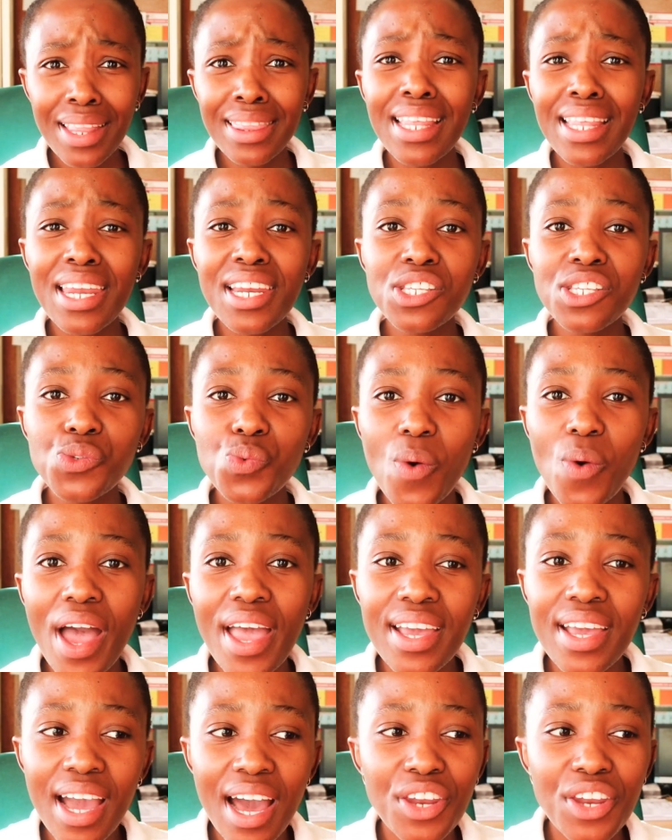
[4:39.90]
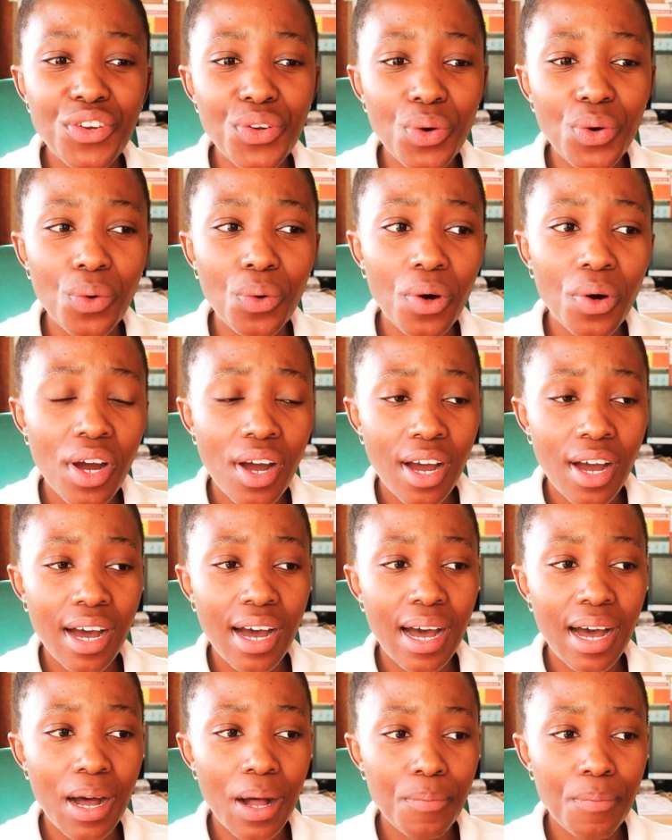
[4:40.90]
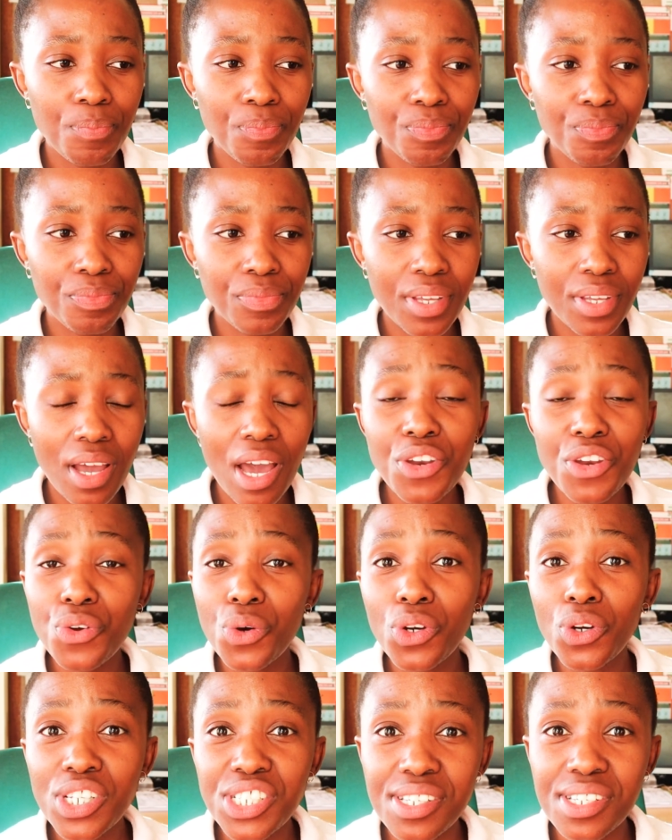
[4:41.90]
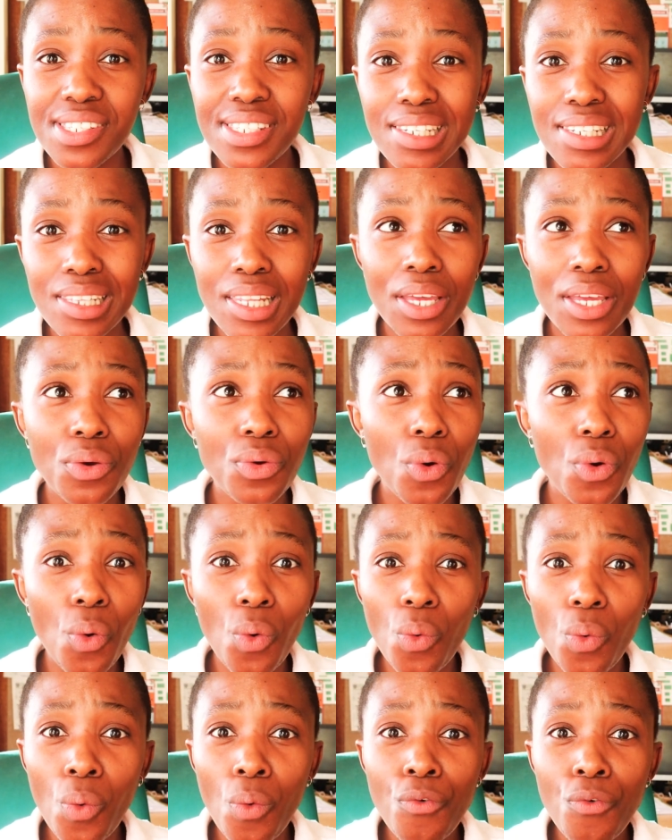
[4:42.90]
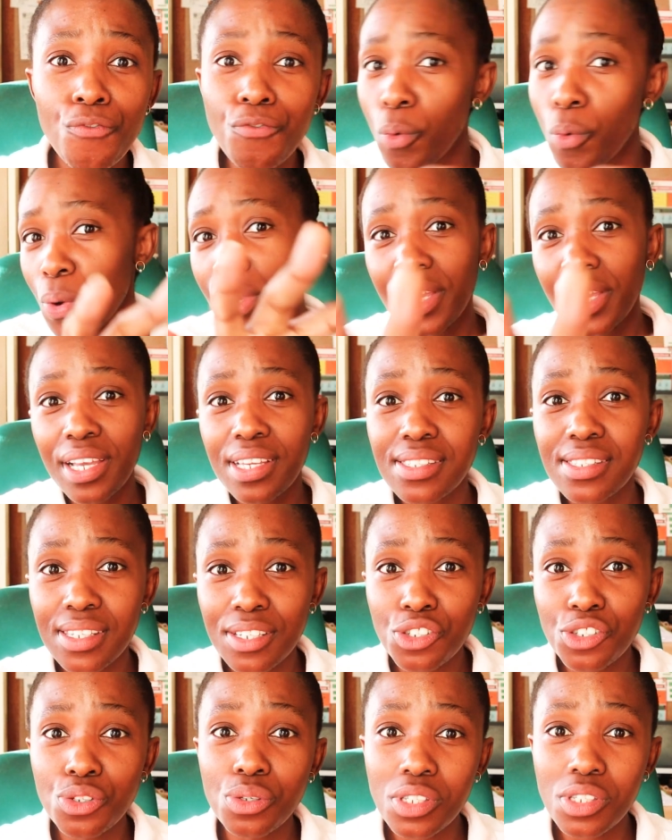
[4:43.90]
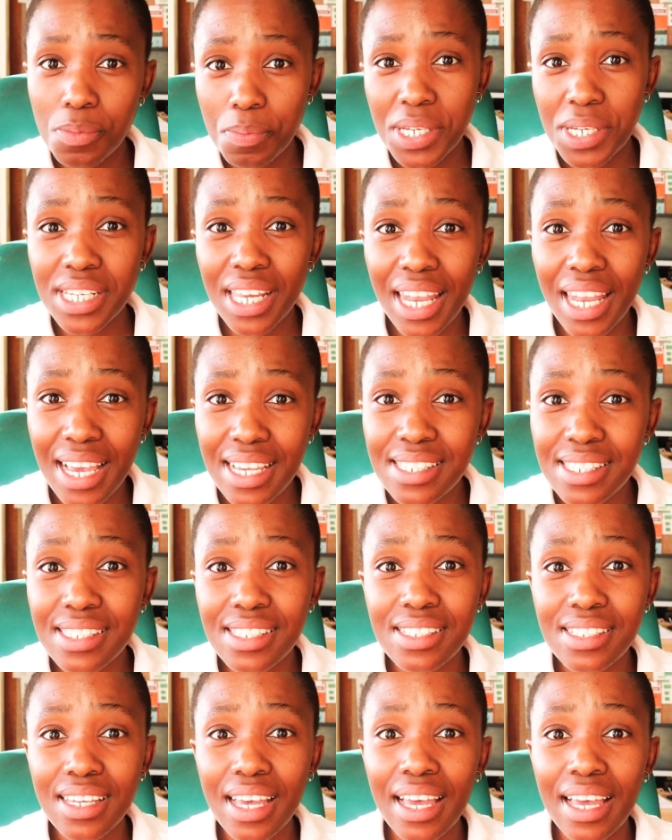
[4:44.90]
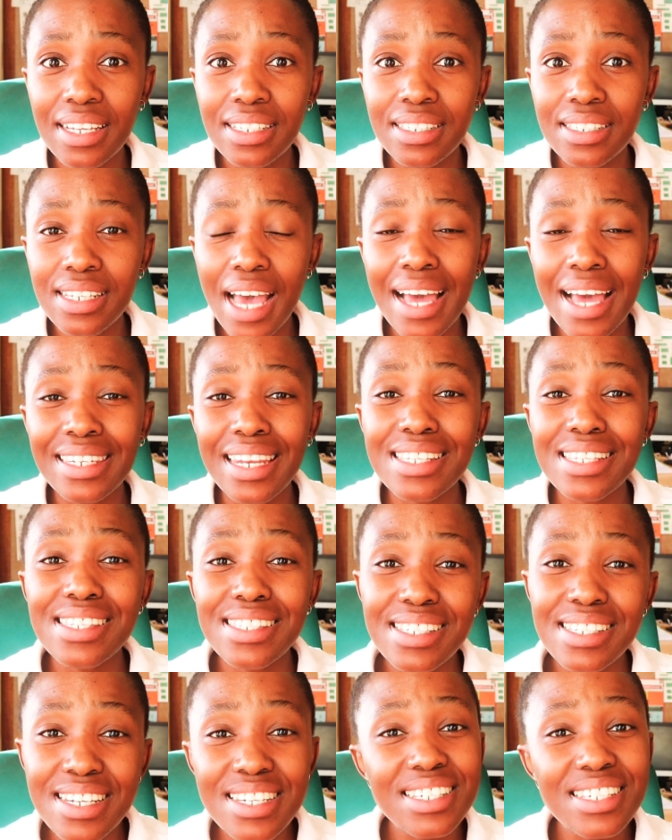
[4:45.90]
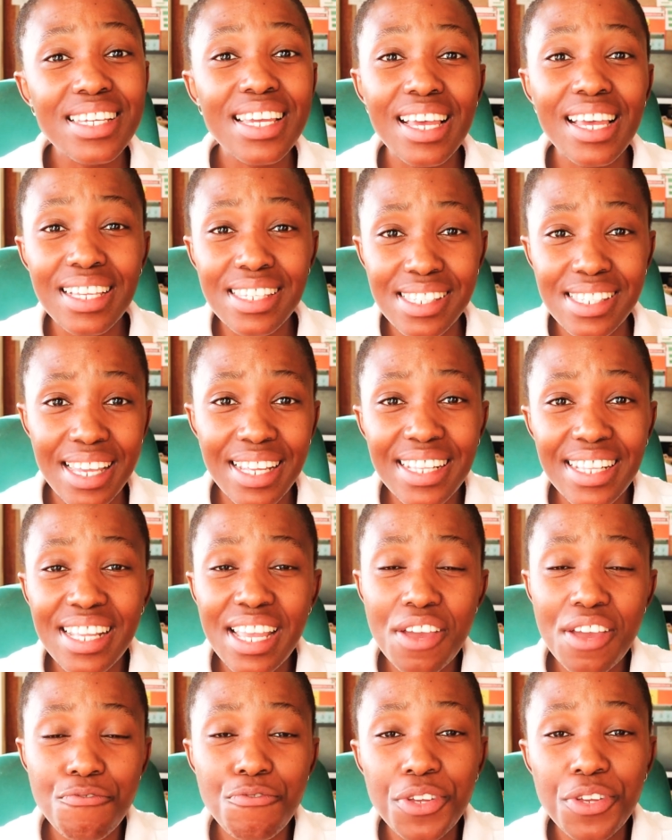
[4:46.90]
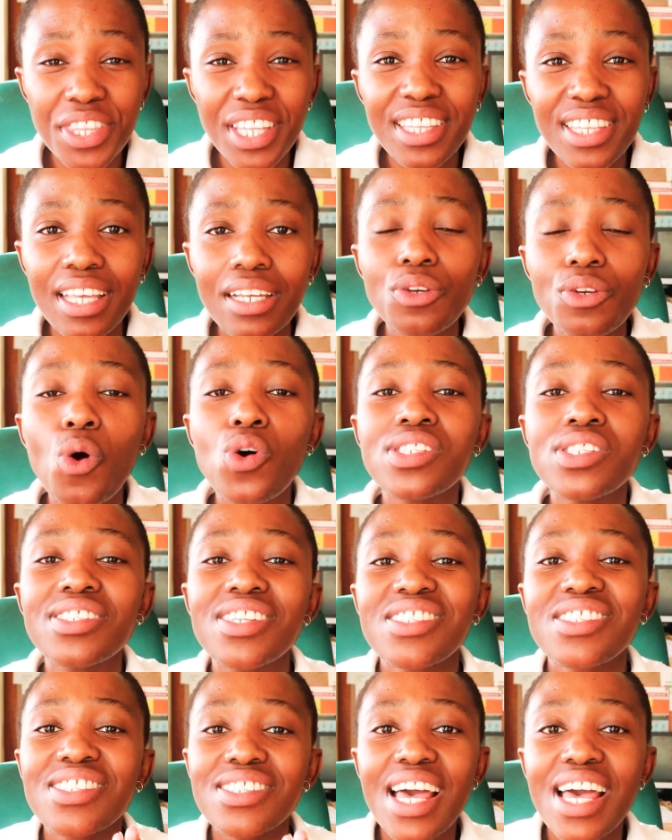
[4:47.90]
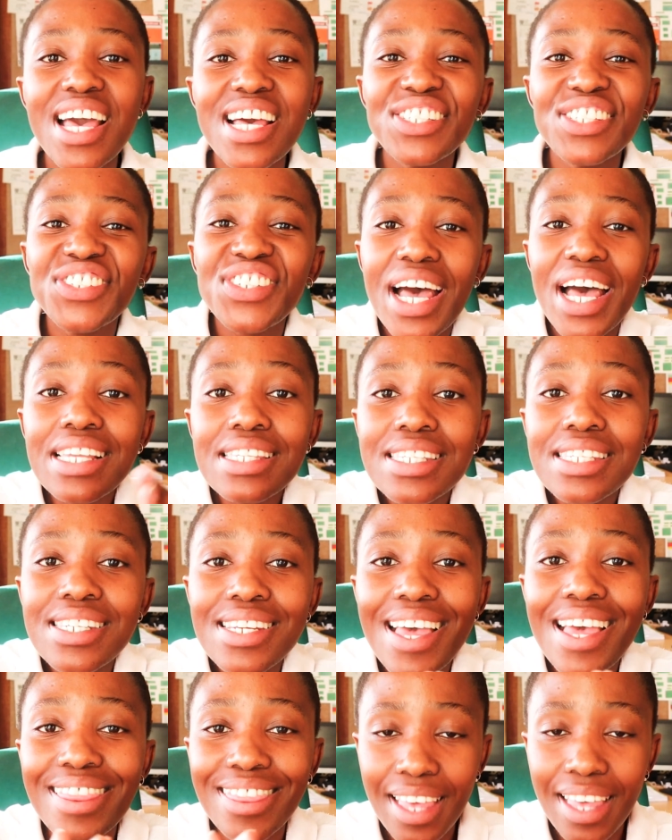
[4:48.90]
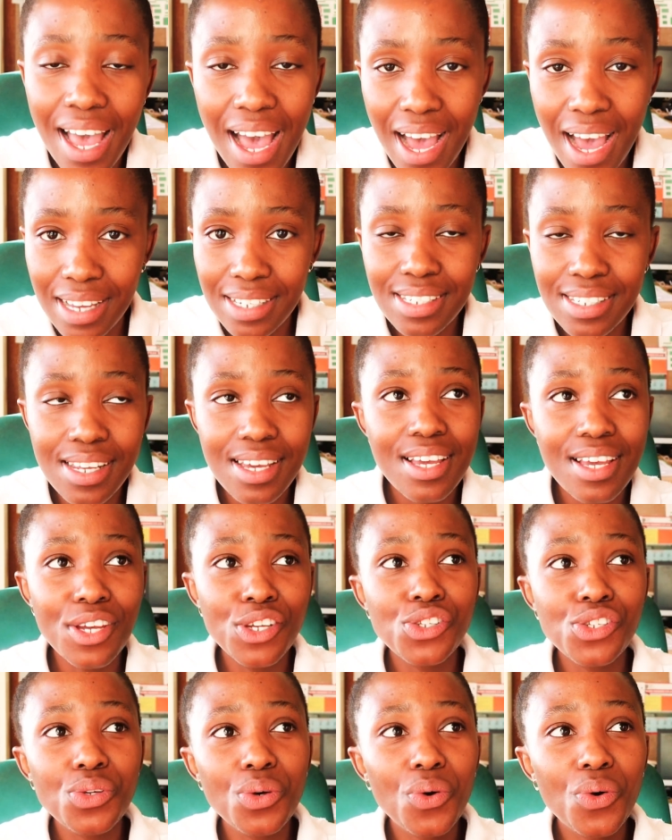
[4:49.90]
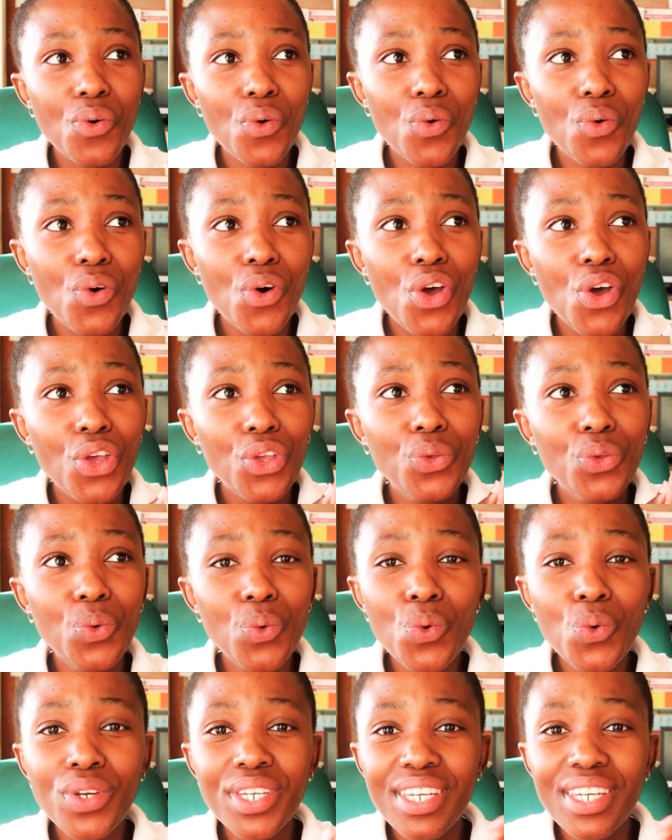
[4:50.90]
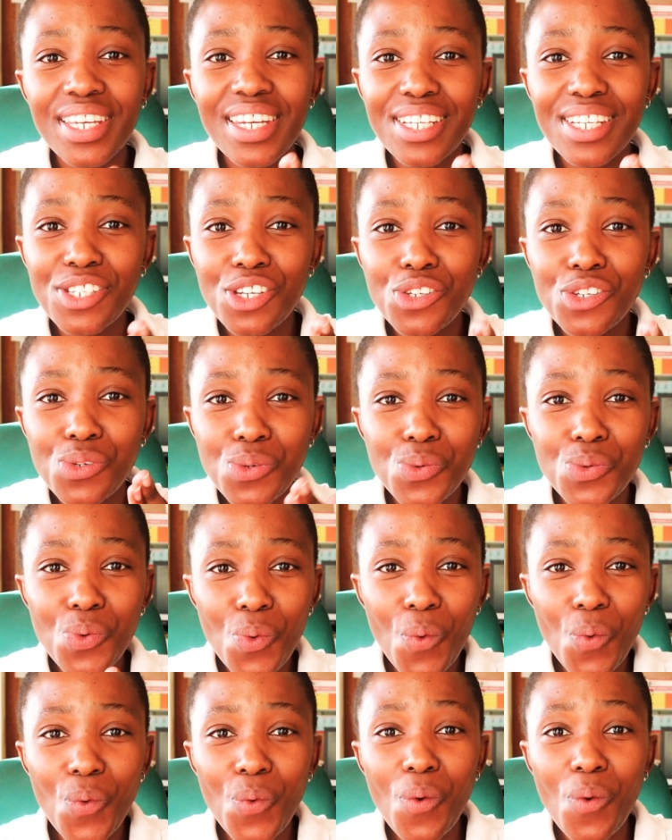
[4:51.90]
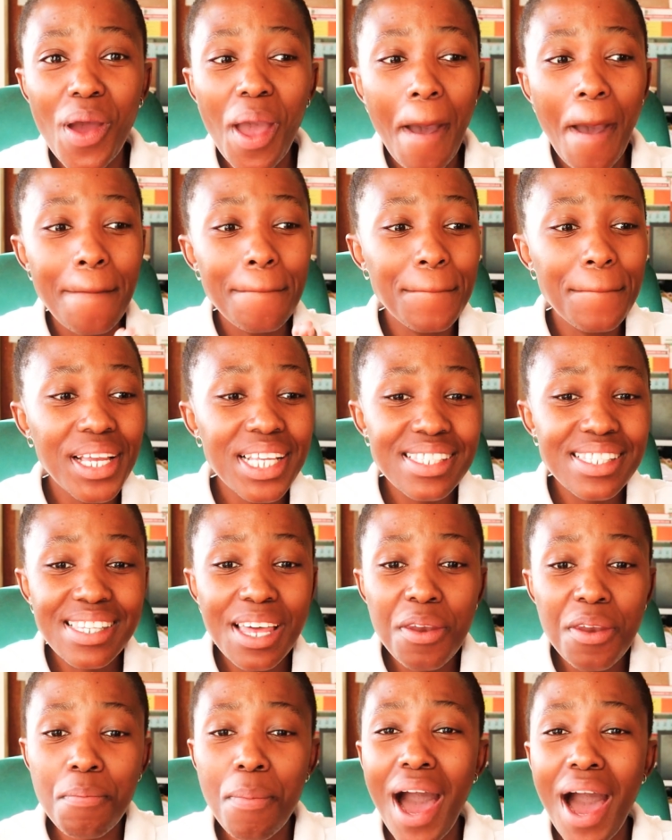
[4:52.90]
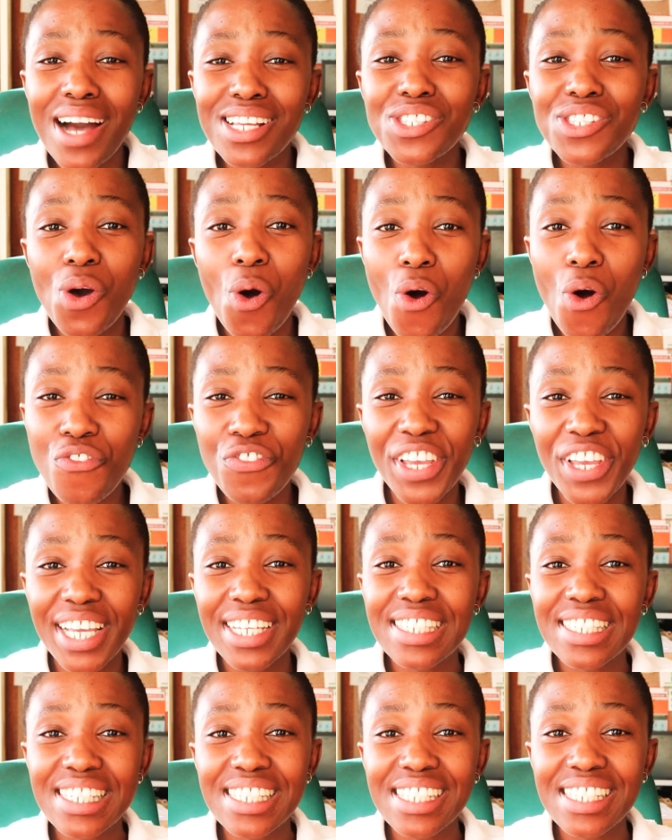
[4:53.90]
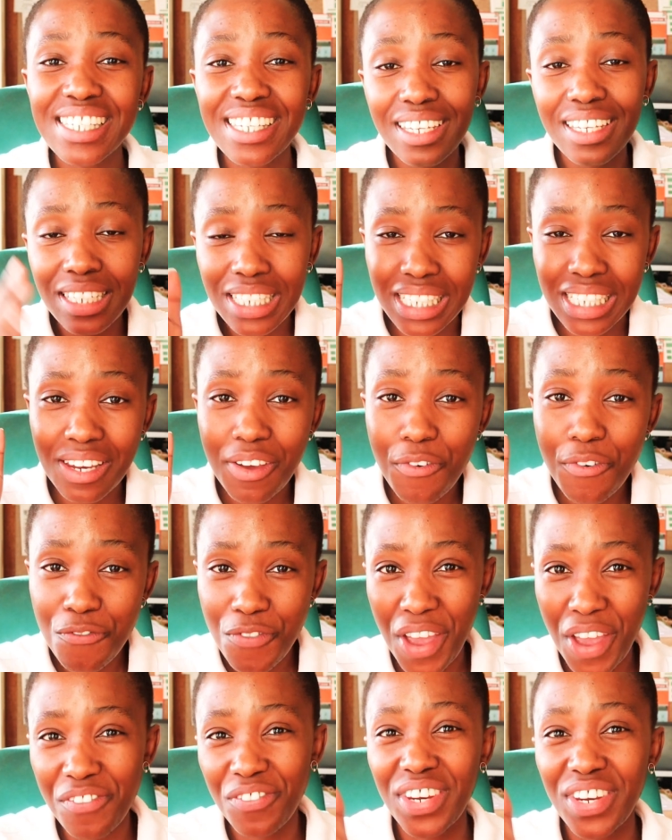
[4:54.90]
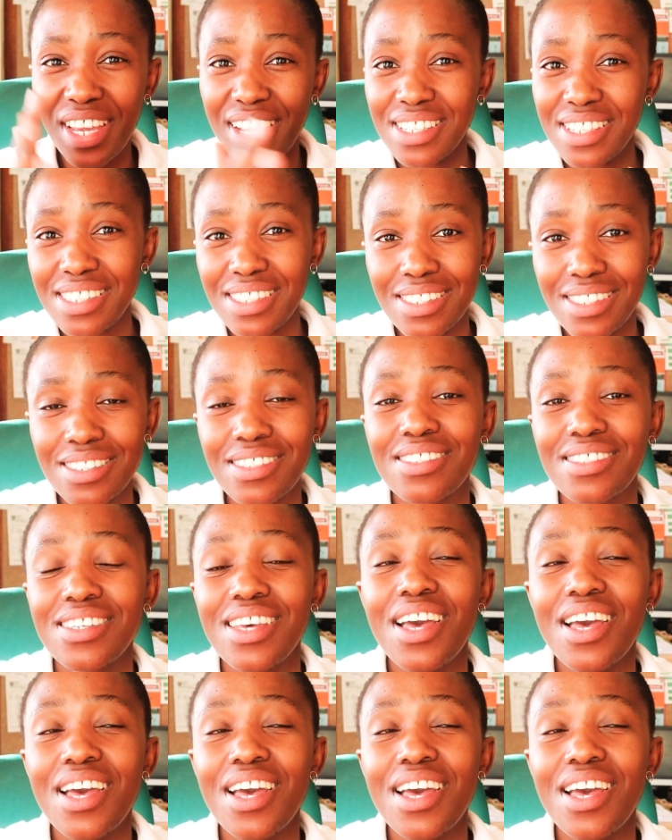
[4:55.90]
That is why cardiologists, they go 4 years into specializing and understanding exactly everything that concerns just the heart. So you needed to know bits and parts of it in 5 days.